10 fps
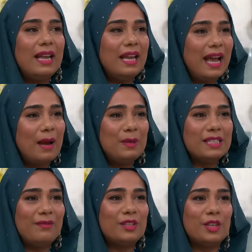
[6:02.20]
It happens
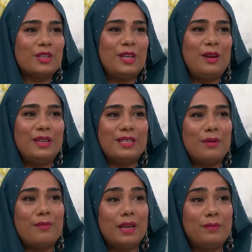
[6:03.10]
ever so slowly, so
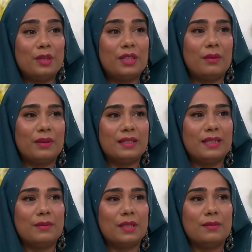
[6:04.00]
men put up with the
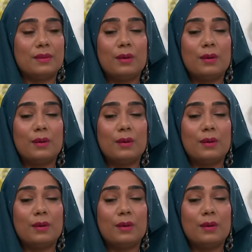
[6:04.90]
symptoms.